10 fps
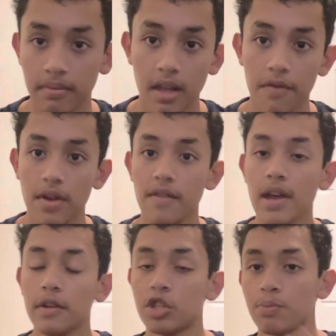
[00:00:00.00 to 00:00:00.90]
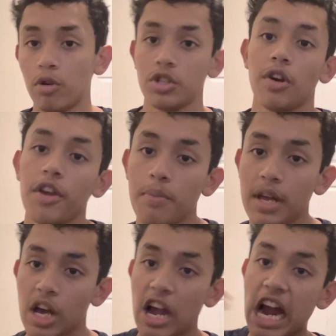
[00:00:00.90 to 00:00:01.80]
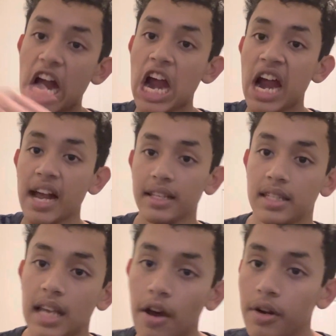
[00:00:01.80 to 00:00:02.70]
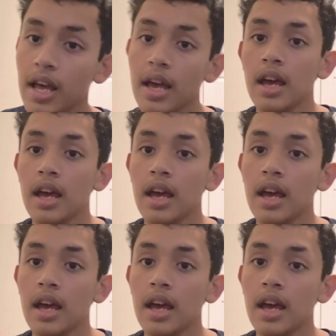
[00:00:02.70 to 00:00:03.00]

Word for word: If, if you have a sports car, you make a eh sound